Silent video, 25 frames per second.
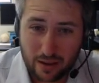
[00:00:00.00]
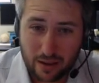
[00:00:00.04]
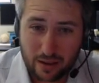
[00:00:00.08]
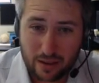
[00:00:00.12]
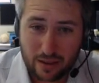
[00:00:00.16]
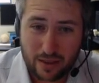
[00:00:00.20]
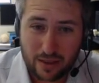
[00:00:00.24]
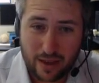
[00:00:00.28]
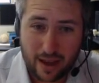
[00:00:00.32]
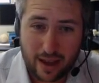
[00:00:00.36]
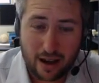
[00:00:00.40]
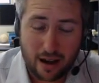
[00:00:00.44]

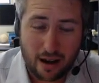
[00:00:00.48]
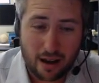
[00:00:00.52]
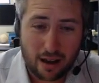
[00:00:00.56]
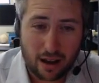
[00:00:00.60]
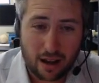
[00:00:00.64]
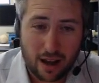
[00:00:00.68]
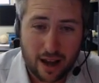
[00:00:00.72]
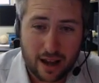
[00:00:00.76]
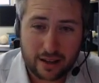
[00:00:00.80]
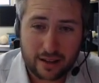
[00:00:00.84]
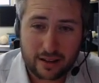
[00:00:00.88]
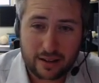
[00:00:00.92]
they
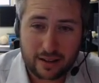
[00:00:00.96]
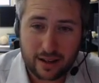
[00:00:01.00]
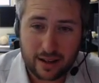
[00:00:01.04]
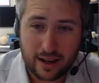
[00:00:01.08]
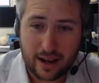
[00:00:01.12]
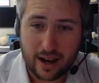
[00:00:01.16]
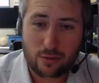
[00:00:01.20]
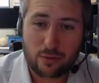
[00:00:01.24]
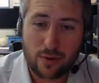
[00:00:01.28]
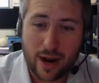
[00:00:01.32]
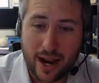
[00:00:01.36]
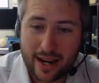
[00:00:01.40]
highlighted
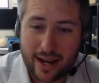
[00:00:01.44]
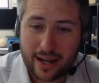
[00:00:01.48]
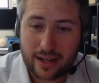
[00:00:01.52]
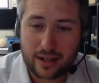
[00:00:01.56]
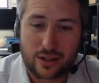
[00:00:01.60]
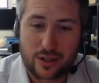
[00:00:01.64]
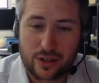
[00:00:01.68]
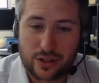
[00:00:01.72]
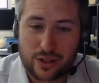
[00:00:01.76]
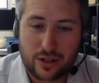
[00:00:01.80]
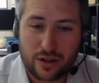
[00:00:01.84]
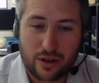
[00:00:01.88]
a
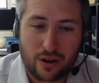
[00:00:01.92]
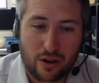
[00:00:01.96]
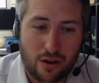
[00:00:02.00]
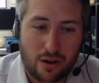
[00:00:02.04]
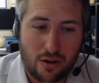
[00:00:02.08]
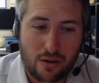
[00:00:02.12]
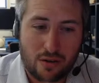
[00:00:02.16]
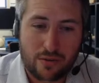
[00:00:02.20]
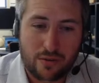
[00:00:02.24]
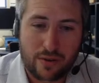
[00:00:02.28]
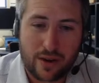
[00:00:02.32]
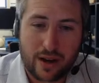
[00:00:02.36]
range
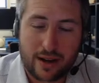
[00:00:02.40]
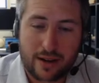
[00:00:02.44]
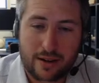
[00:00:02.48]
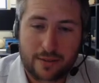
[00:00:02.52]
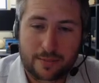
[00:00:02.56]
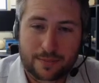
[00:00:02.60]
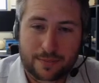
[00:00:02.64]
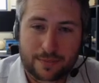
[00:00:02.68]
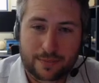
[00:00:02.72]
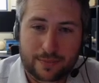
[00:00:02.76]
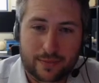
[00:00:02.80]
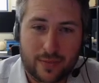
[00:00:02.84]
of,
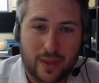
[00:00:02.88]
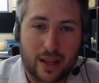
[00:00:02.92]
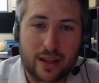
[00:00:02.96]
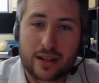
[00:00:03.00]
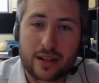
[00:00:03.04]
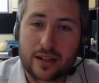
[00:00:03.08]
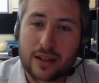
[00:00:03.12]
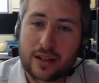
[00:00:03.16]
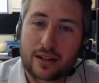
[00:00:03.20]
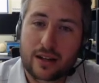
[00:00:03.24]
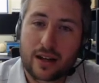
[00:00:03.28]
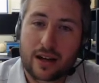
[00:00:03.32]
they
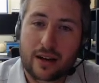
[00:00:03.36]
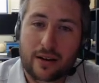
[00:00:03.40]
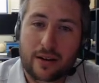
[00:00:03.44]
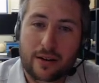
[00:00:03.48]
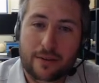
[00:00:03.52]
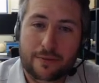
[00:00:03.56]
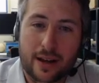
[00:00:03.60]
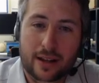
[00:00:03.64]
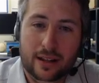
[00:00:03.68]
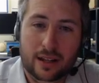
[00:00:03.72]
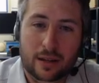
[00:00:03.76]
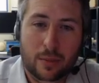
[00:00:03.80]
did a
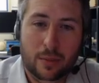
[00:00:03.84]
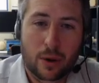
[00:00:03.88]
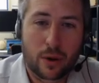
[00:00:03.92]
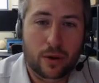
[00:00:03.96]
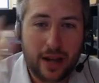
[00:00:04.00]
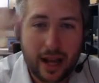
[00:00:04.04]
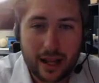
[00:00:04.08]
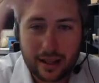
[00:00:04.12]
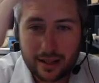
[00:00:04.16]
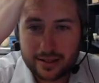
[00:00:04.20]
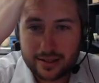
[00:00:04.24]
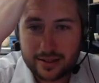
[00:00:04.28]
failure mode
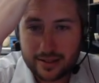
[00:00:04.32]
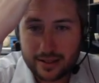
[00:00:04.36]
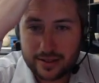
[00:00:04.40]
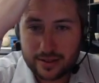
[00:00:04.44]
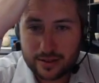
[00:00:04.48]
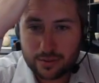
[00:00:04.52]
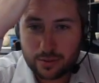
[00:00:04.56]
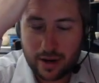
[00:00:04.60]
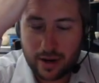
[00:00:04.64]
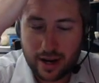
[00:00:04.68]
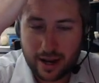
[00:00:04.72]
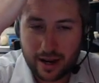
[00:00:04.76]

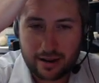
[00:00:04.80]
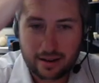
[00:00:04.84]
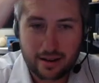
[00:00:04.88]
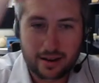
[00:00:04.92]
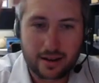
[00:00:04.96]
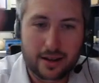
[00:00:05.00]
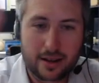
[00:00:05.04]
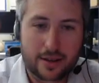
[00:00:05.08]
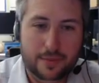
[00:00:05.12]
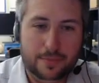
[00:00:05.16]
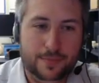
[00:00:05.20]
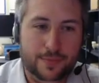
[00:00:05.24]
analysis where
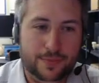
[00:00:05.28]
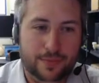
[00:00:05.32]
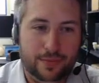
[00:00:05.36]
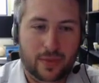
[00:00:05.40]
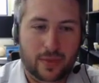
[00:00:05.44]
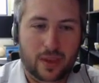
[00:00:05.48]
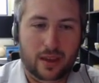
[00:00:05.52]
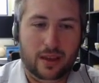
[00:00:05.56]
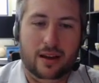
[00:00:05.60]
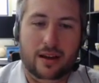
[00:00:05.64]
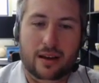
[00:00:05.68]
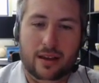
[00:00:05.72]

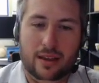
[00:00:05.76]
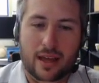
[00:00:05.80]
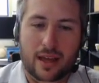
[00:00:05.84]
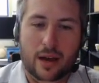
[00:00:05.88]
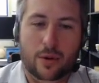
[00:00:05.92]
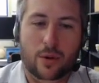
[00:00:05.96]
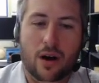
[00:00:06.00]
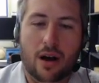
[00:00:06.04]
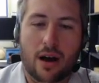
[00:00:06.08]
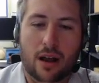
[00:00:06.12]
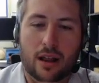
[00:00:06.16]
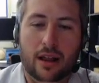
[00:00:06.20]
they
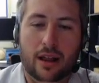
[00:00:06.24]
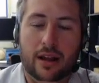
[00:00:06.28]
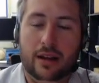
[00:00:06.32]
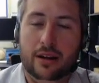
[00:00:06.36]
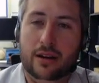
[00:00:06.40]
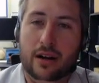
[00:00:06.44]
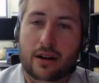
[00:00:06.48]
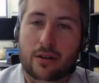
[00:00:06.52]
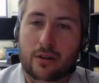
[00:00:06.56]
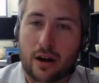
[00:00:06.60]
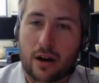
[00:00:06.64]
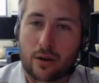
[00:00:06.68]
were
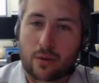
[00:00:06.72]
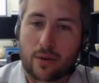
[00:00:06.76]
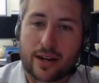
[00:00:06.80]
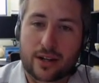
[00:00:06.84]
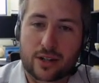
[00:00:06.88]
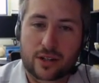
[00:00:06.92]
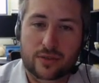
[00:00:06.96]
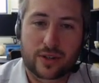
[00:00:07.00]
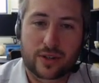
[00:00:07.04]
highlighted a range of